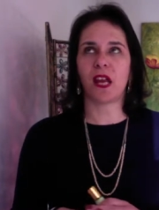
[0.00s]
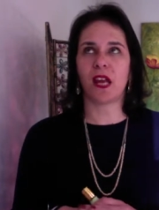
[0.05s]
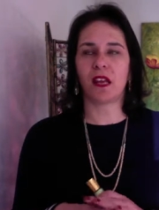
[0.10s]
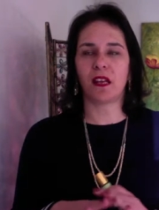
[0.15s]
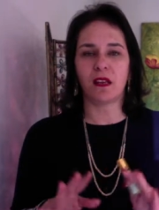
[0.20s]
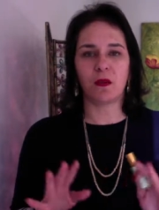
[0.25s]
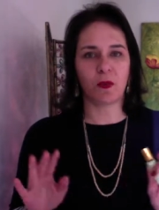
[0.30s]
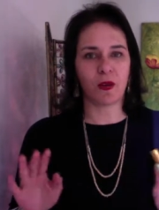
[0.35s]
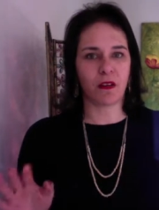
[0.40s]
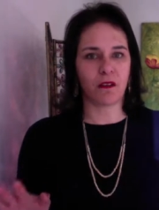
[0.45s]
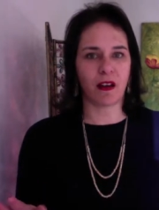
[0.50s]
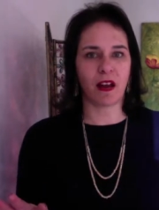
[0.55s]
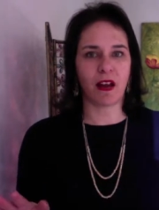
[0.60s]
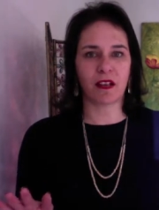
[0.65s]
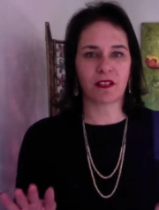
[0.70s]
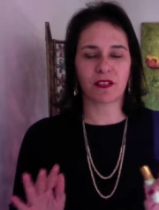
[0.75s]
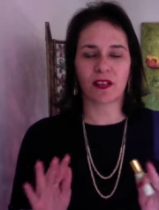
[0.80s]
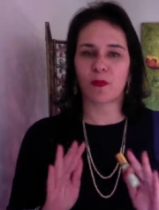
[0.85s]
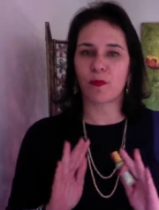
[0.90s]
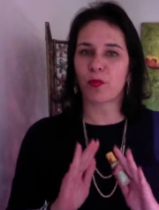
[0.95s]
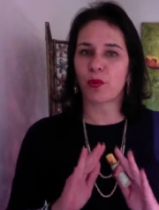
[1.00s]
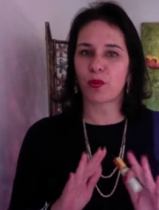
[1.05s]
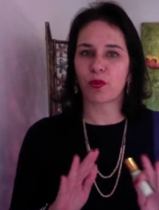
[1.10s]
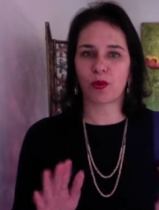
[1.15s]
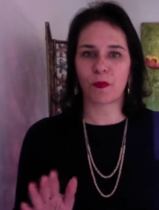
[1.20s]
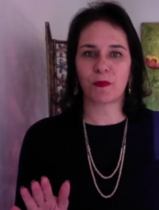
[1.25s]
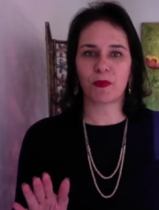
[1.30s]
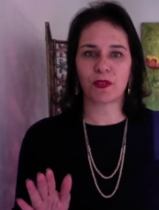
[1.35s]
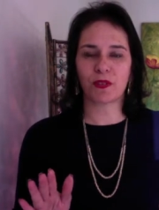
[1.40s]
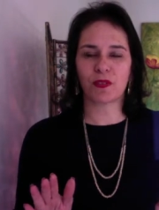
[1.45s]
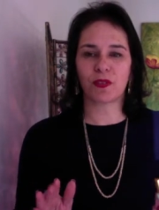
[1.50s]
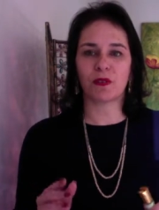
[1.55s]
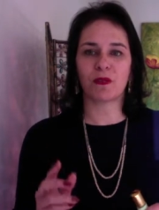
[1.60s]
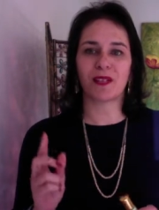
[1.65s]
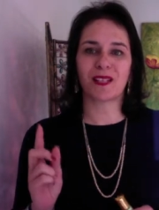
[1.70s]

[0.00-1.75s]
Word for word: anywhere else, I promise you,